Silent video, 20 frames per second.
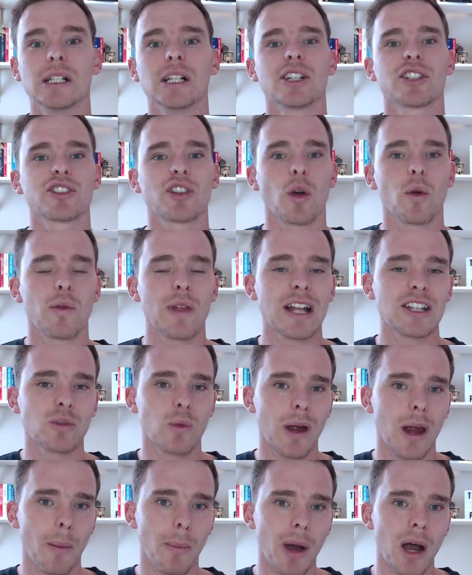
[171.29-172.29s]
So, that's
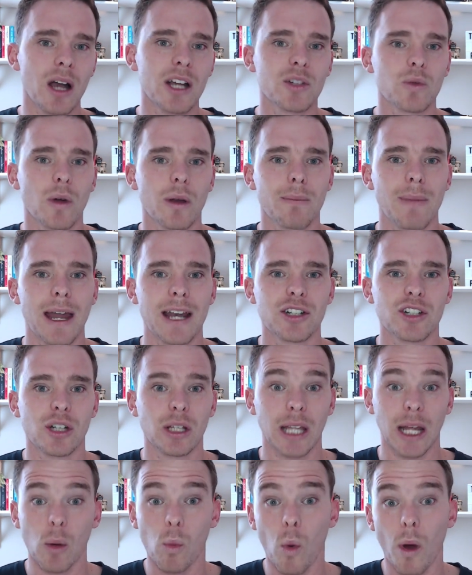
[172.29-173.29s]
where a password manager
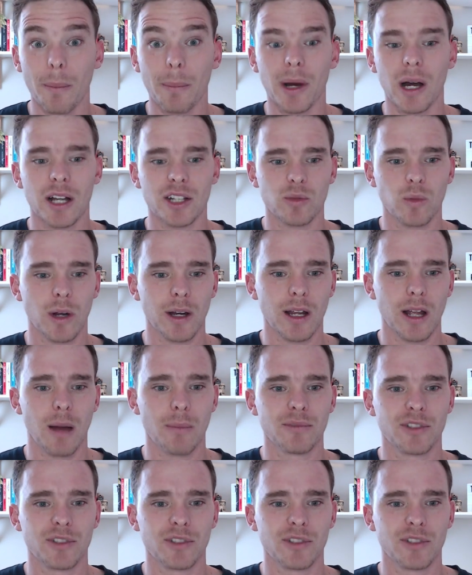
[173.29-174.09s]
like 1Password comes